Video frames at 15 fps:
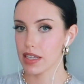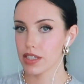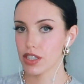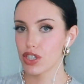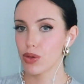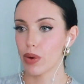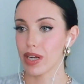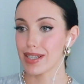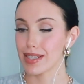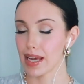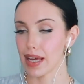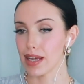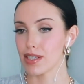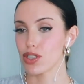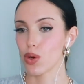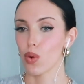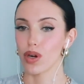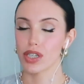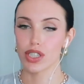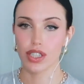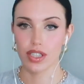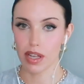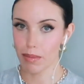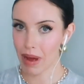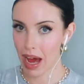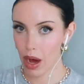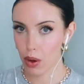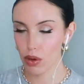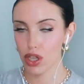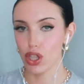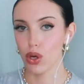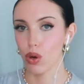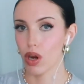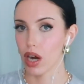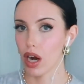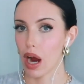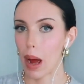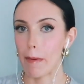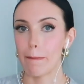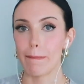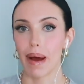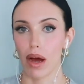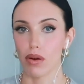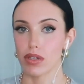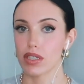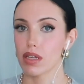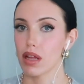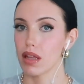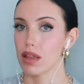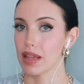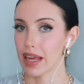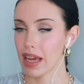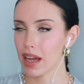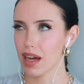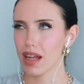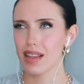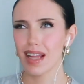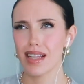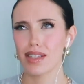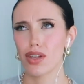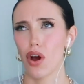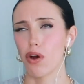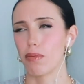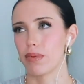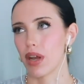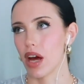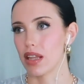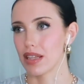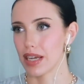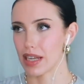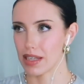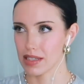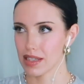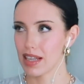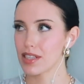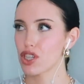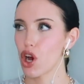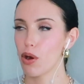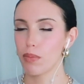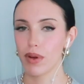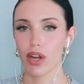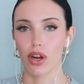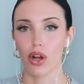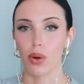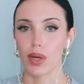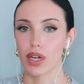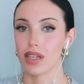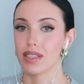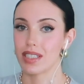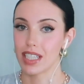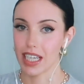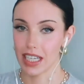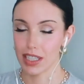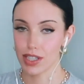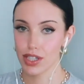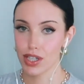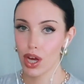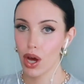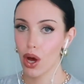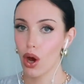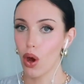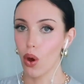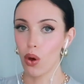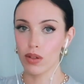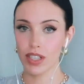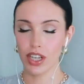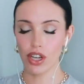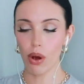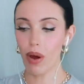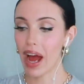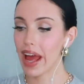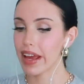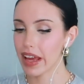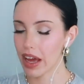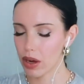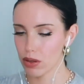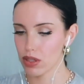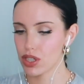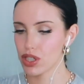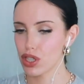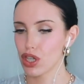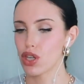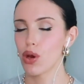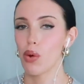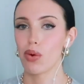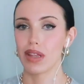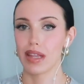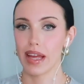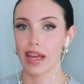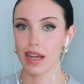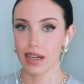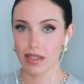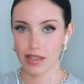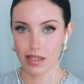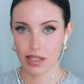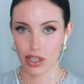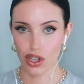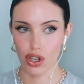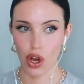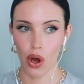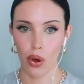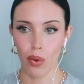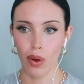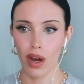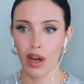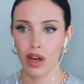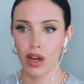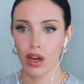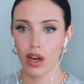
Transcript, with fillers: asks you on a date or somehow you're about to link. Let's hope not, ladies. Let's hope we are going on dates. Only no hangouts, no links, no